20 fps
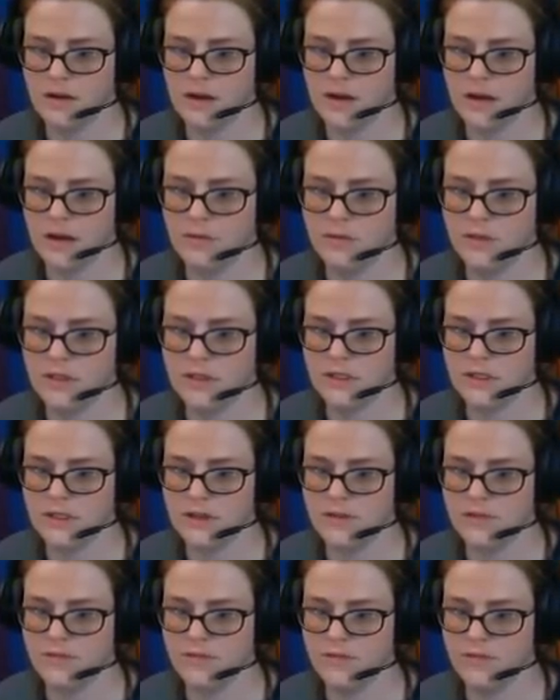I want to
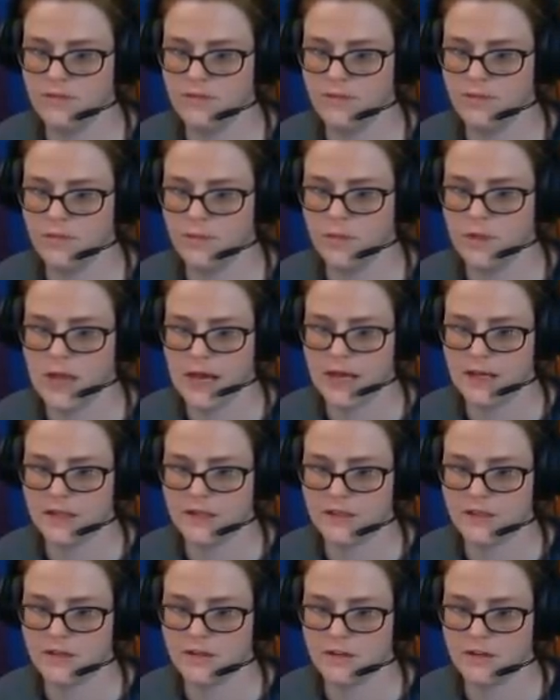see
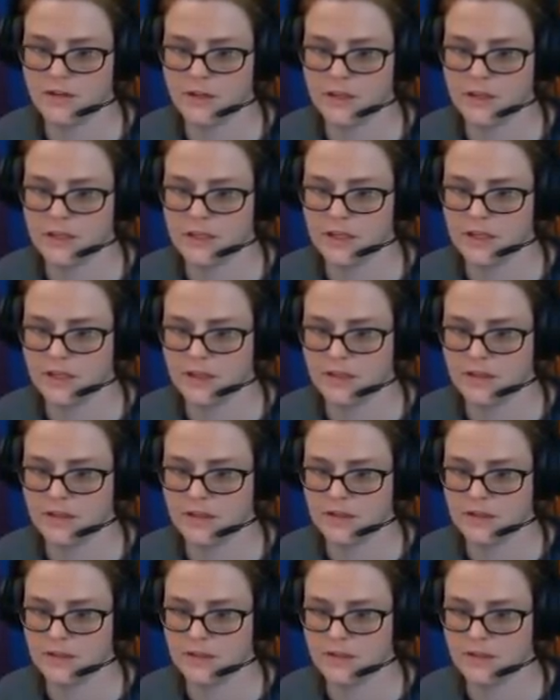last 30
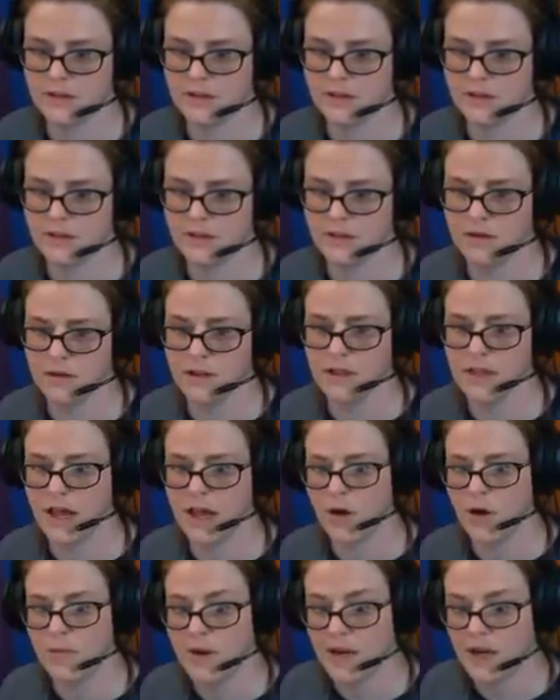days.
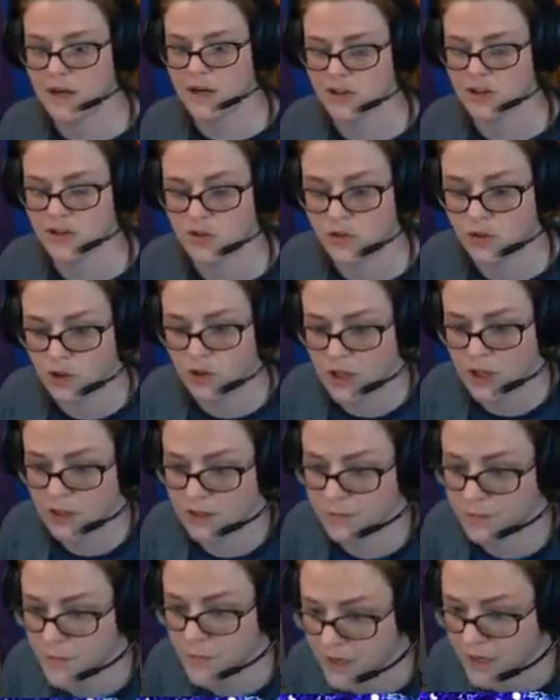Oh my gosh,
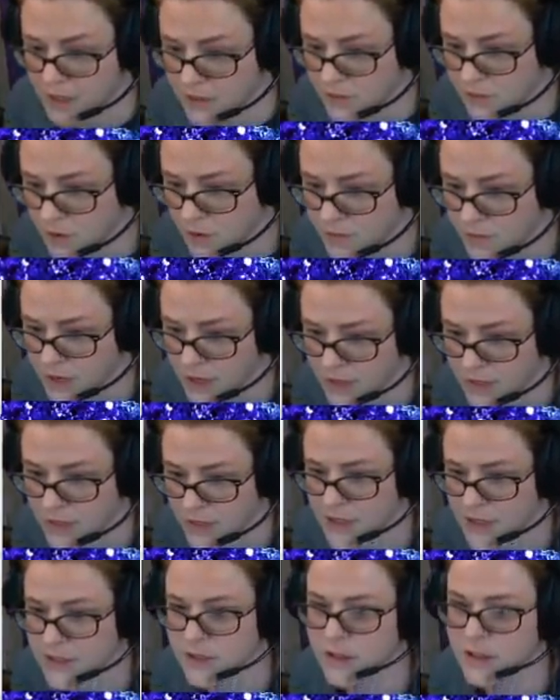minus 12K in the
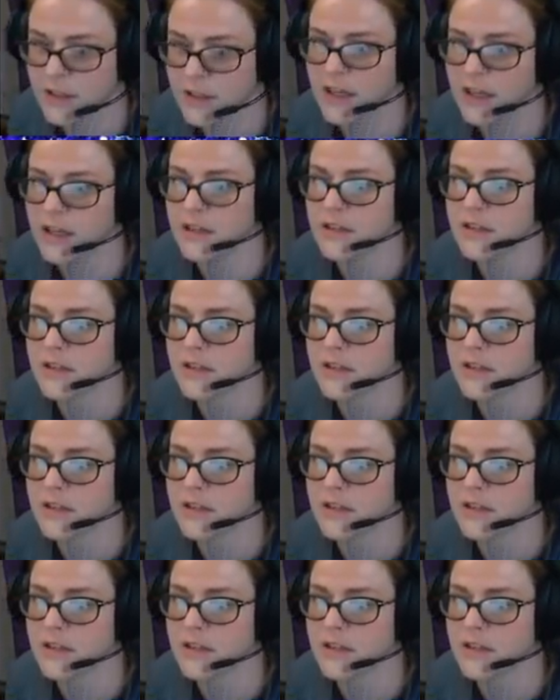last 30 days.